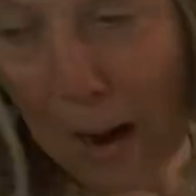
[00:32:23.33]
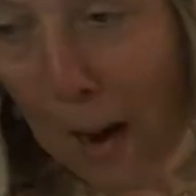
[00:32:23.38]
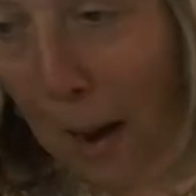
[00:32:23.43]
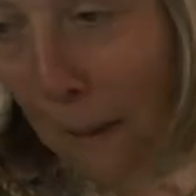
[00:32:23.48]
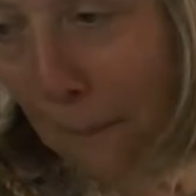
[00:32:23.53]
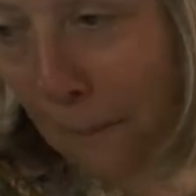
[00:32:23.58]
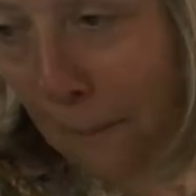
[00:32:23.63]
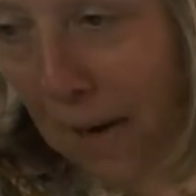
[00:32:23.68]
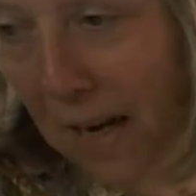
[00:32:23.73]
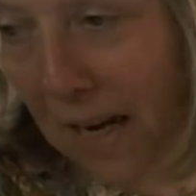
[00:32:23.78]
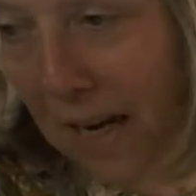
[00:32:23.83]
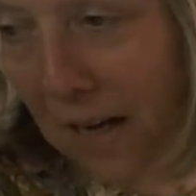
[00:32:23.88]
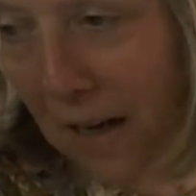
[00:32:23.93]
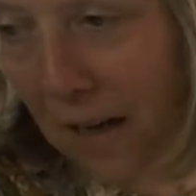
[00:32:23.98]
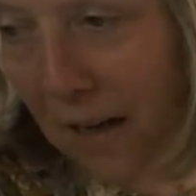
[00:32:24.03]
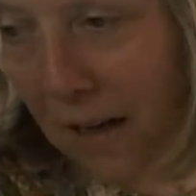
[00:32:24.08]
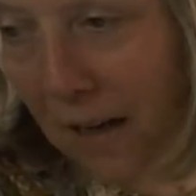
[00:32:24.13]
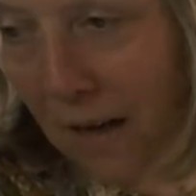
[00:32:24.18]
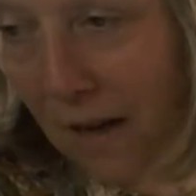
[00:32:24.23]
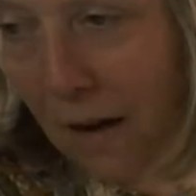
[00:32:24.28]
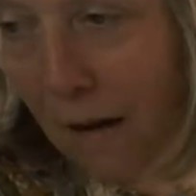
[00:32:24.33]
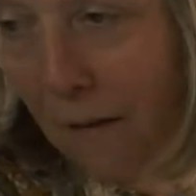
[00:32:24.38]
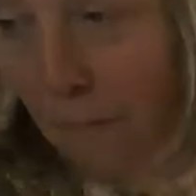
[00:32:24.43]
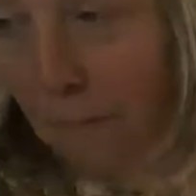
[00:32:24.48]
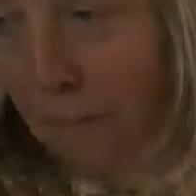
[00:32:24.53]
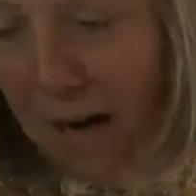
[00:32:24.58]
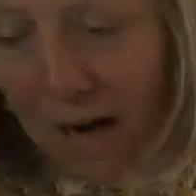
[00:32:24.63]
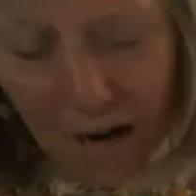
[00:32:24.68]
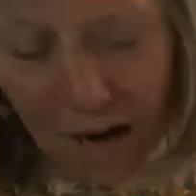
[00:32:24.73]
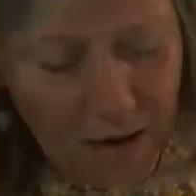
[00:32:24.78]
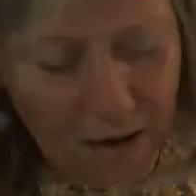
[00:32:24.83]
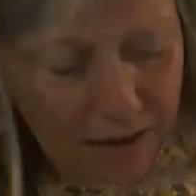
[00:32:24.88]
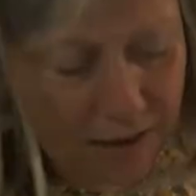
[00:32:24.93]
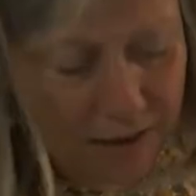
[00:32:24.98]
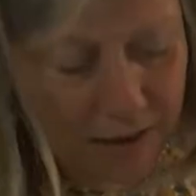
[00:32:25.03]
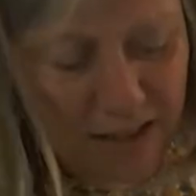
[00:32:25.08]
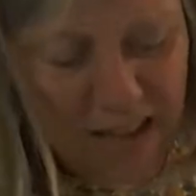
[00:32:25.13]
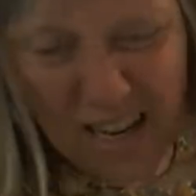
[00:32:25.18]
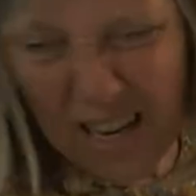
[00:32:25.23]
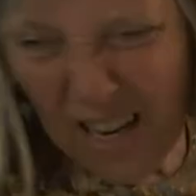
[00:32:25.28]
get lumpy.
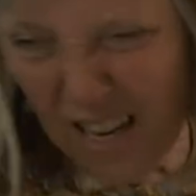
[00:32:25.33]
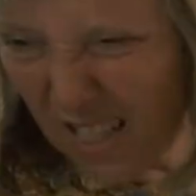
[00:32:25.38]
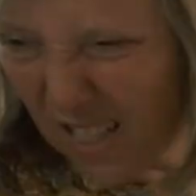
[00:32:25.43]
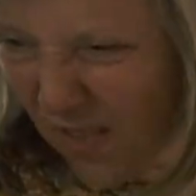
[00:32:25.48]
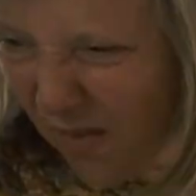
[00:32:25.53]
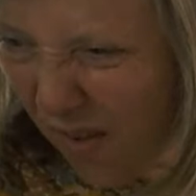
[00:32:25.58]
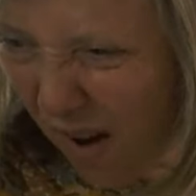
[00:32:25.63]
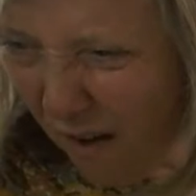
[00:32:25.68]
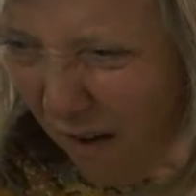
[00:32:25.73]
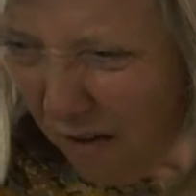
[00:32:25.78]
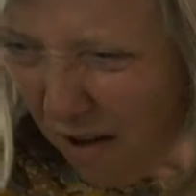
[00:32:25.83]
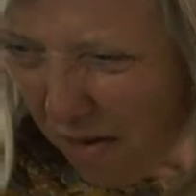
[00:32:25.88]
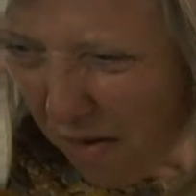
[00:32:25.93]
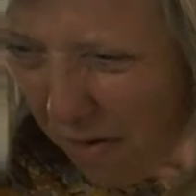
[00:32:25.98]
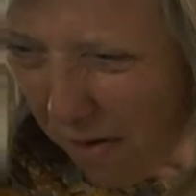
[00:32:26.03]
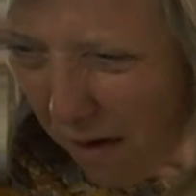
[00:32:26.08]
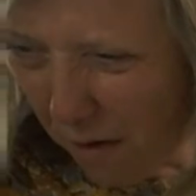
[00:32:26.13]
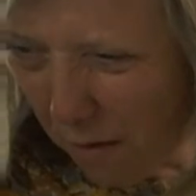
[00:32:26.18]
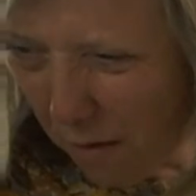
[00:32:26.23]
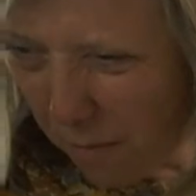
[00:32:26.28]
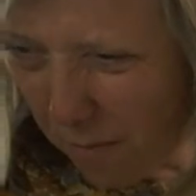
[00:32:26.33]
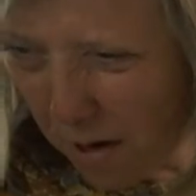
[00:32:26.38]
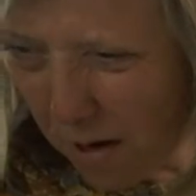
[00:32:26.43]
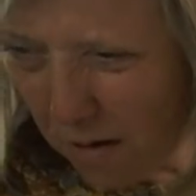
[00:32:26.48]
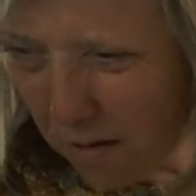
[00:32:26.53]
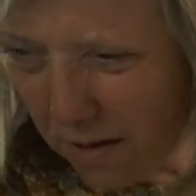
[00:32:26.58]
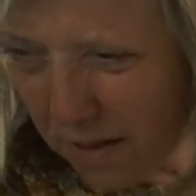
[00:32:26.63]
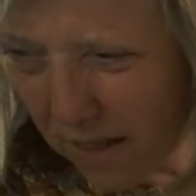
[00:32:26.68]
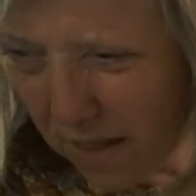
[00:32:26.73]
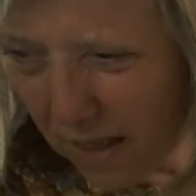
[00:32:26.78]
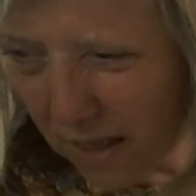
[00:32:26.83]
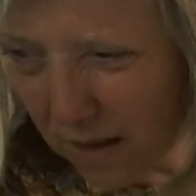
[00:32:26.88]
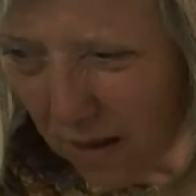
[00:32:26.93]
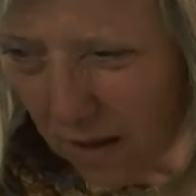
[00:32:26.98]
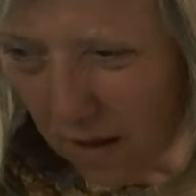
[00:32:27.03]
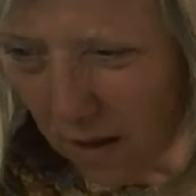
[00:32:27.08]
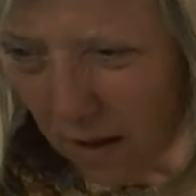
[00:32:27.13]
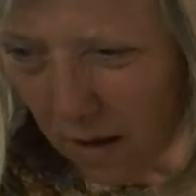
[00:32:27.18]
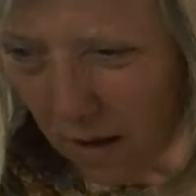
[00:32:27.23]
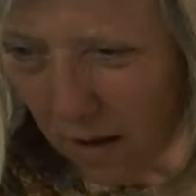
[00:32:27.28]
Plus, it's very therapeutic
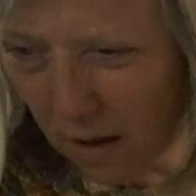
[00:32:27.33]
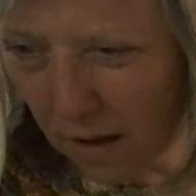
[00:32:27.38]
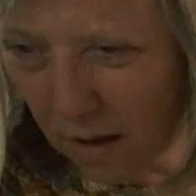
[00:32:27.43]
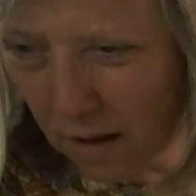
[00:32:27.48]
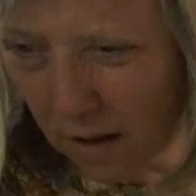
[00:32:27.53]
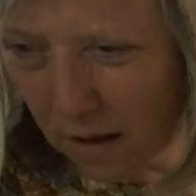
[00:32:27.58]
to